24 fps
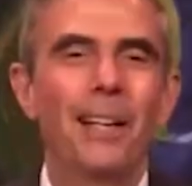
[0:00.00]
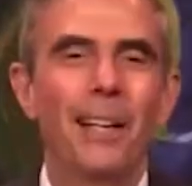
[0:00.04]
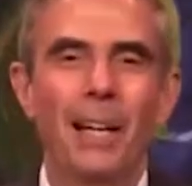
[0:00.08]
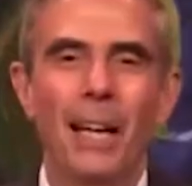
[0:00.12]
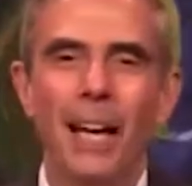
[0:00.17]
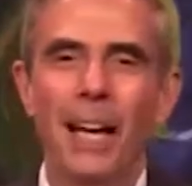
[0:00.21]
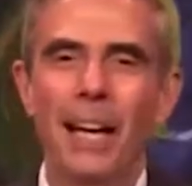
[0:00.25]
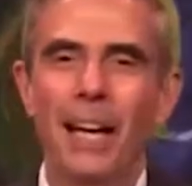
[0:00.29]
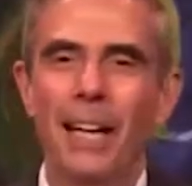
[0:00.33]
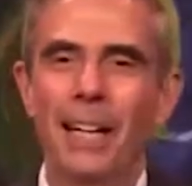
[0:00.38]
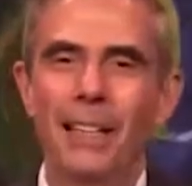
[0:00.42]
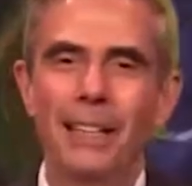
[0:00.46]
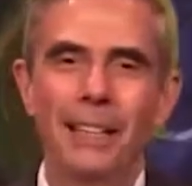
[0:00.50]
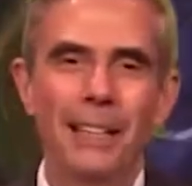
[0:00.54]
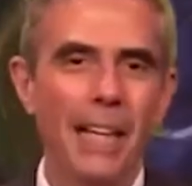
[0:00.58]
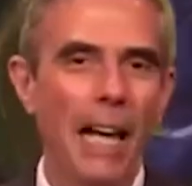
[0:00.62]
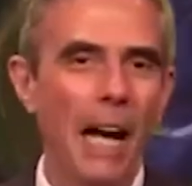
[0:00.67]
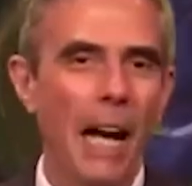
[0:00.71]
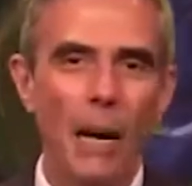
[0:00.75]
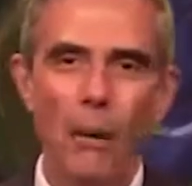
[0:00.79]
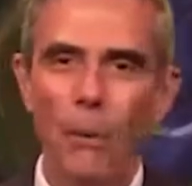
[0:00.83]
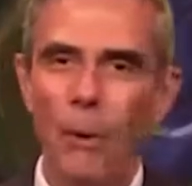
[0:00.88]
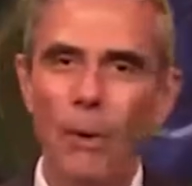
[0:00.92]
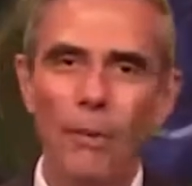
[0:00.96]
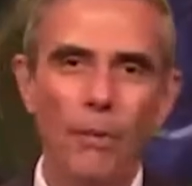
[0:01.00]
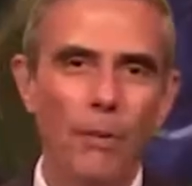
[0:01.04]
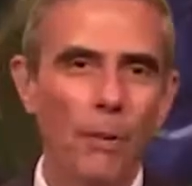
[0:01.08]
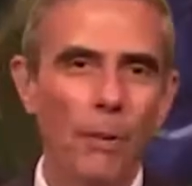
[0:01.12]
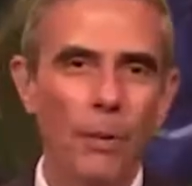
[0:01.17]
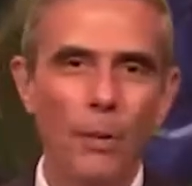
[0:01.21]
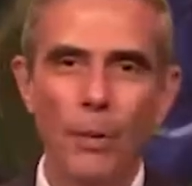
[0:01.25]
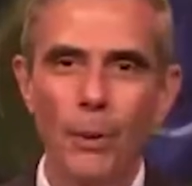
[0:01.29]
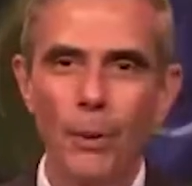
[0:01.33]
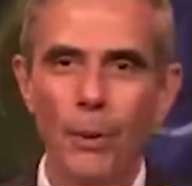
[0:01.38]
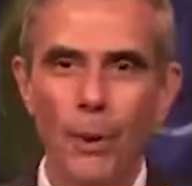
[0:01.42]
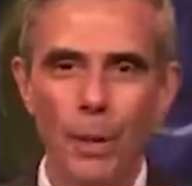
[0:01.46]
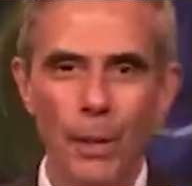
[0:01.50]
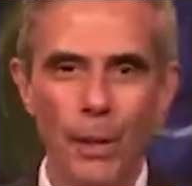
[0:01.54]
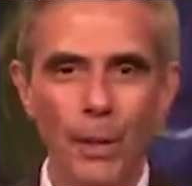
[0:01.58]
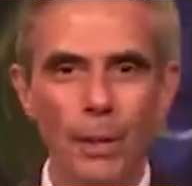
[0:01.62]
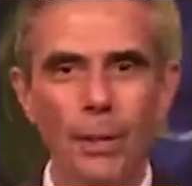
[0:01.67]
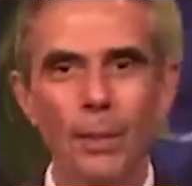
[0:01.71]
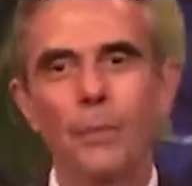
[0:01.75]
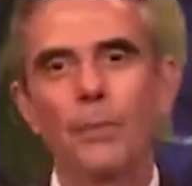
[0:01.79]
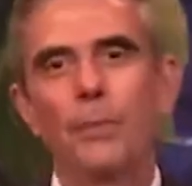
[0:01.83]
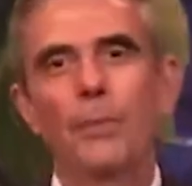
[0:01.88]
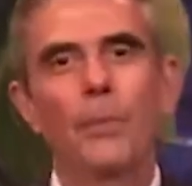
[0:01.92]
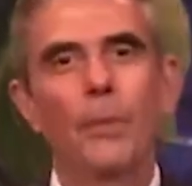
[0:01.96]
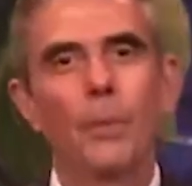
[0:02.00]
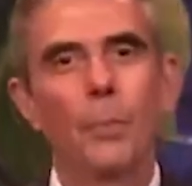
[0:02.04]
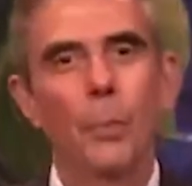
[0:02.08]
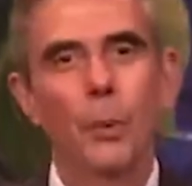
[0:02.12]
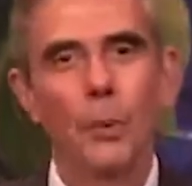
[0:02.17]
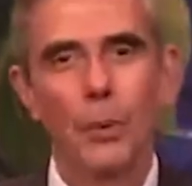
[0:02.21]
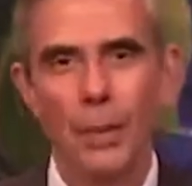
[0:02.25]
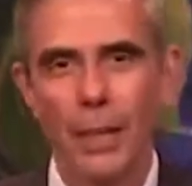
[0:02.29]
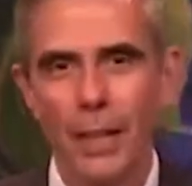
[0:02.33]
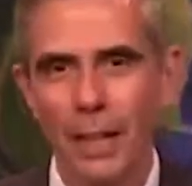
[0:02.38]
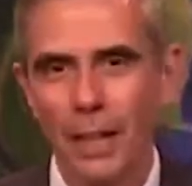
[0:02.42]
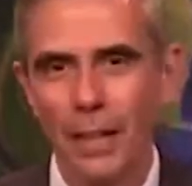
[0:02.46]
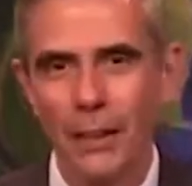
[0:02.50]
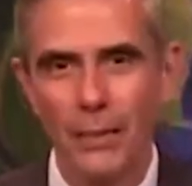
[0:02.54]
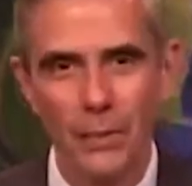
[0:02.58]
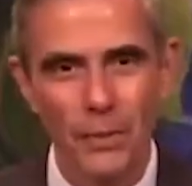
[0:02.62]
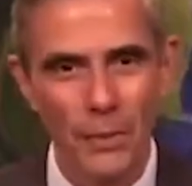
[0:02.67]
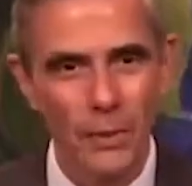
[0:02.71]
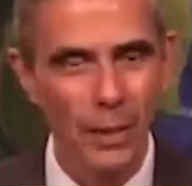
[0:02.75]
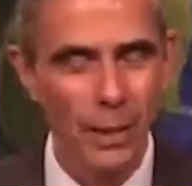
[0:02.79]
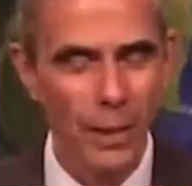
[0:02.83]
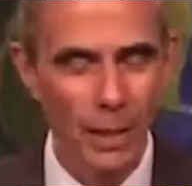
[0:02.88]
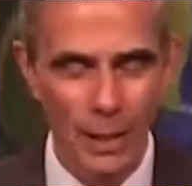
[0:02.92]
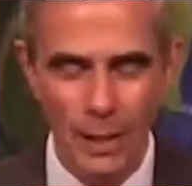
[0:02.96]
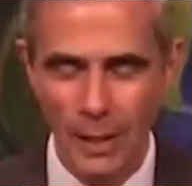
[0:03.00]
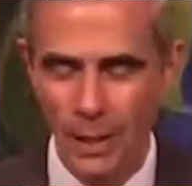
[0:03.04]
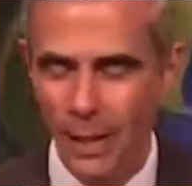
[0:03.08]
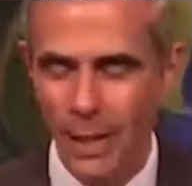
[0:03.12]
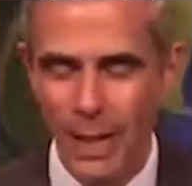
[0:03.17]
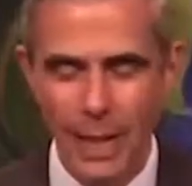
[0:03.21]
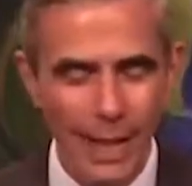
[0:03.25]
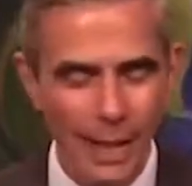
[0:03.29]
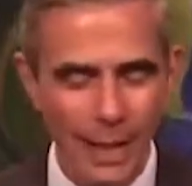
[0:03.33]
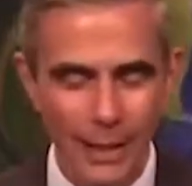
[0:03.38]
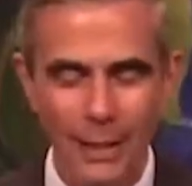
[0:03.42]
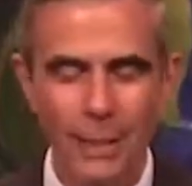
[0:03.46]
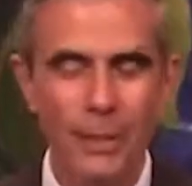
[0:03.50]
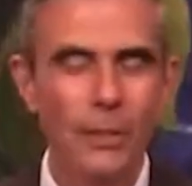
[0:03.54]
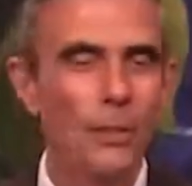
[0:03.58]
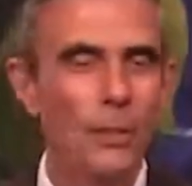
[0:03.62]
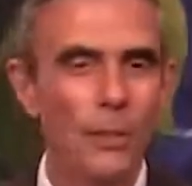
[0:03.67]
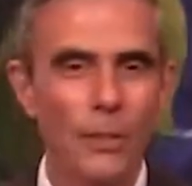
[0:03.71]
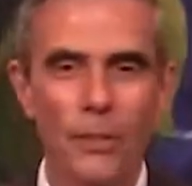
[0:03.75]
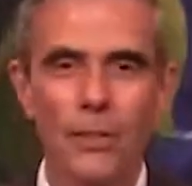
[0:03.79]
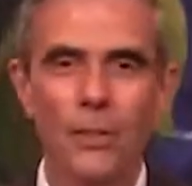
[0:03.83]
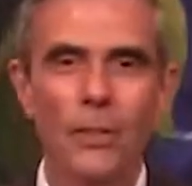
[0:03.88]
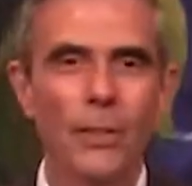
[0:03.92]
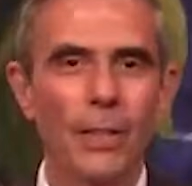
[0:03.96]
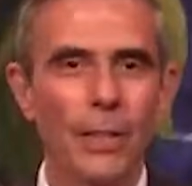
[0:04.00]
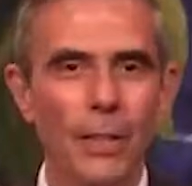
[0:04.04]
And however you are supporting us, again, just